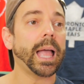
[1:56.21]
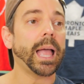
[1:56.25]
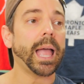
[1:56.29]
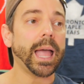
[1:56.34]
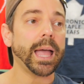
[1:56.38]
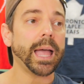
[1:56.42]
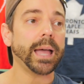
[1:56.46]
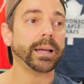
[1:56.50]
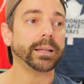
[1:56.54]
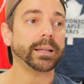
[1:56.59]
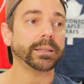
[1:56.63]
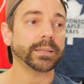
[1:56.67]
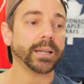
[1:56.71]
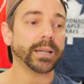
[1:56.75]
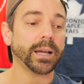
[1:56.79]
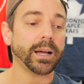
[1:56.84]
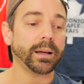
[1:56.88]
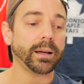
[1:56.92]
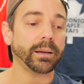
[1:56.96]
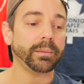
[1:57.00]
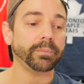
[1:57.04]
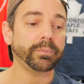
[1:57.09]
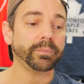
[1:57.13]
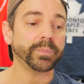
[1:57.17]
And
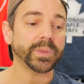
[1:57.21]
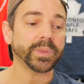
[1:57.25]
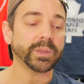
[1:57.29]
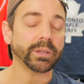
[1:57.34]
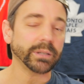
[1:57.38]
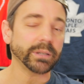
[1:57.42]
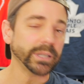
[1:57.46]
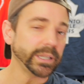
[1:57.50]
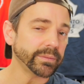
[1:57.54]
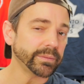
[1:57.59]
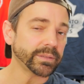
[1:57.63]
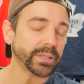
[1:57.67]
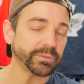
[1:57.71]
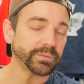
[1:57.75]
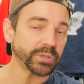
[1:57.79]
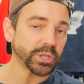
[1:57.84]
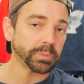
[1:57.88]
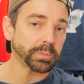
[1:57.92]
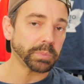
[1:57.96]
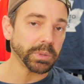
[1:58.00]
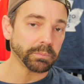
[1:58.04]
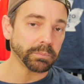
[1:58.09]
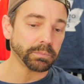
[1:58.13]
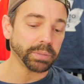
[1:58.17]
the Leafs have
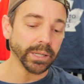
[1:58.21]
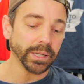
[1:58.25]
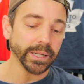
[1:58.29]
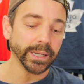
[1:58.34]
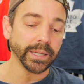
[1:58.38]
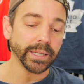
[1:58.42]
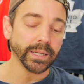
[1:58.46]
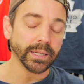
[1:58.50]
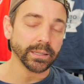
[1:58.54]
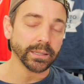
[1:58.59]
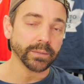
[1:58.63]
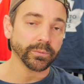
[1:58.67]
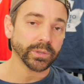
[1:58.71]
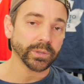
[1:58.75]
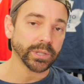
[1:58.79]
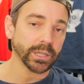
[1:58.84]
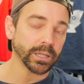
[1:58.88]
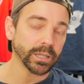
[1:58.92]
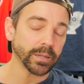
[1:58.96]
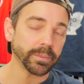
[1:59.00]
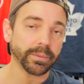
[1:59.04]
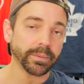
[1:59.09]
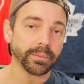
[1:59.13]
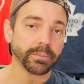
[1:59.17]
just been playing with a
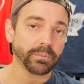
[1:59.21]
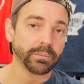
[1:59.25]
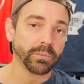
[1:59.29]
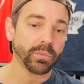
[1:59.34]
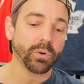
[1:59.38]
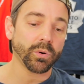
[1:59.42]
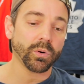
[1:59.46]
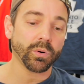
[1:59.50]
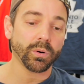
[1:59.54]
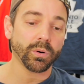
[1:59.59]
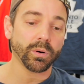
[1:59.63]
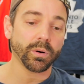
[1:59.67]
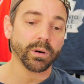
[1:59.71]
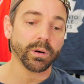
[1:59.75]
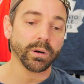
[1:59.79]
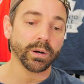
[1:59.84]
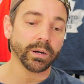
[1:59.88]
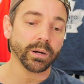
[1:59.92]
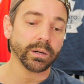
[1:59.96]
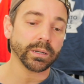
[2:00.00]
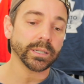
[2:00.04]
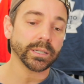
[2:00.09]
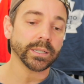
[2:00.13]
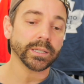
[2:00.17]
little bit
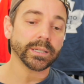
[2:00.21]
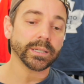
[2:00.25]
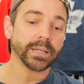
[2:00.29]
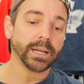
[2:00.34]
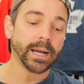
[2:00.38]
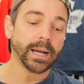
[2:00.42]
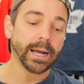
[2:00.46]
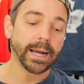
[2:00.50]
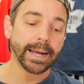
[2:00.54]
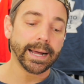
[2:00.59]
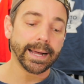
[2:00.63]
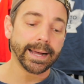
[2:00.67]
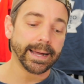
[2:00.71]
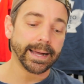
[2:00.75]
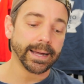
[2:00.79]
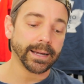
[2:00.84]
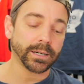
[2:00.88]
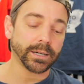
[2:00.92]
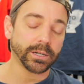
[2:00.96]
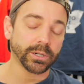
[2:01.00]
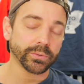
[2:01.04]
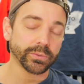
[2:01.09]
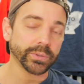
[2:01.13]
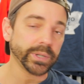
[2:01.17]
more
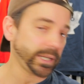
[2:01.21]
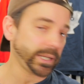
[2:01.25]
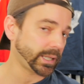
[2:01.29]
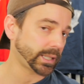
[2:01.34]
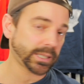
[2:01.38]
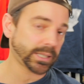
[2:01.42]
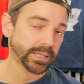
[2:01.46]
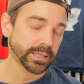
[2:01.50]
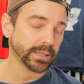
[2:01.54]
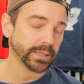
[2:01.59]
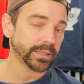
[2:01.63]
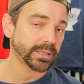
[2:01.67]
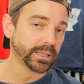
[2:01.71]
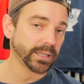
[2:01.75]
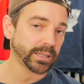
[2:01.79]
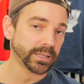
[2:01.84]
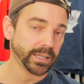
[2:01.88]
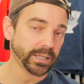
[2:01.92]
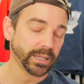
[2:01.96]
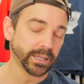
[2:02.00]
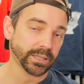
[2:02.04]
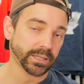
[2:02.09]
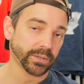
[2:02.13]
grease since he's